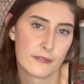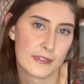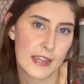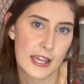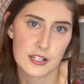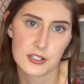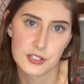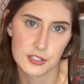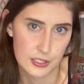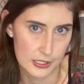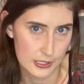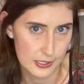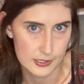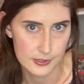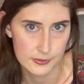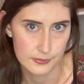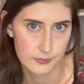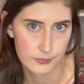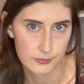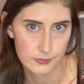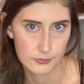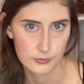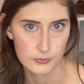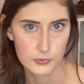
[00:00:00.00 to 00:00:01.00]
that's just
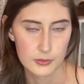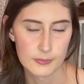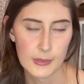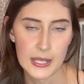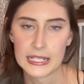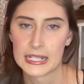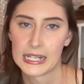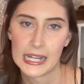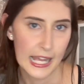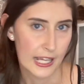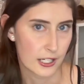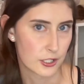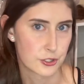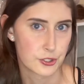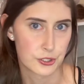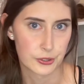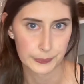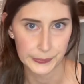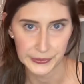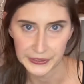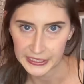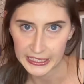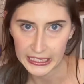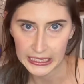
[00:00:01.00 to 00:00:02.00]
to make it extra
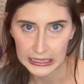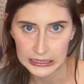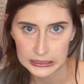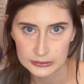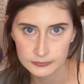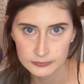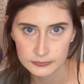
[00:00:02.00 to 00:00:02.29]
pretty.